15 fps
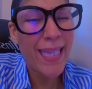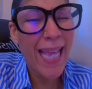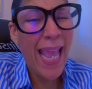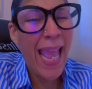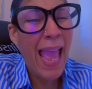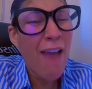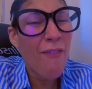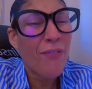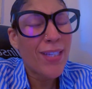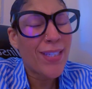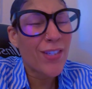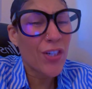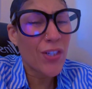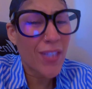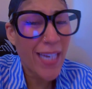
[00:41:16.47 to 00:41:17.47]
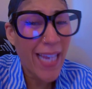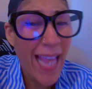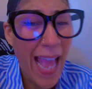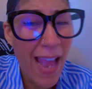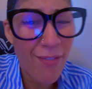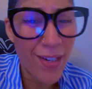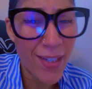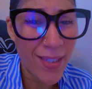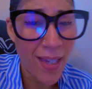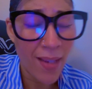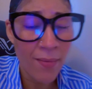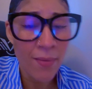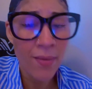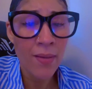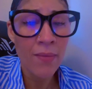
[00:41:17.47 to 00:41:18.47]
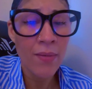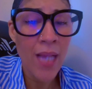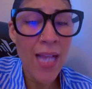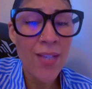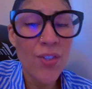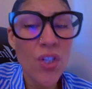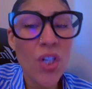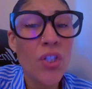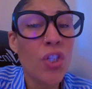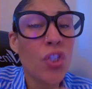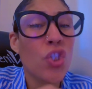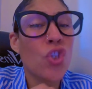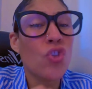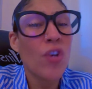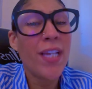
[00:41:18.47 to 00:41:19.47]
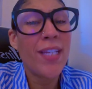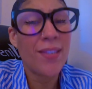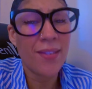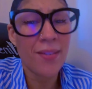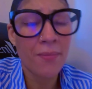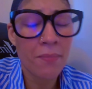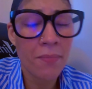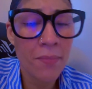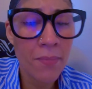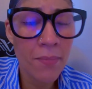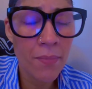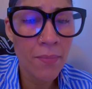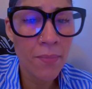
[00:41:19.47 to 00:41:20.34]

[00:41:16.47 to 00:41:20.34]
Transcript: but they have a certain character, a certain trait.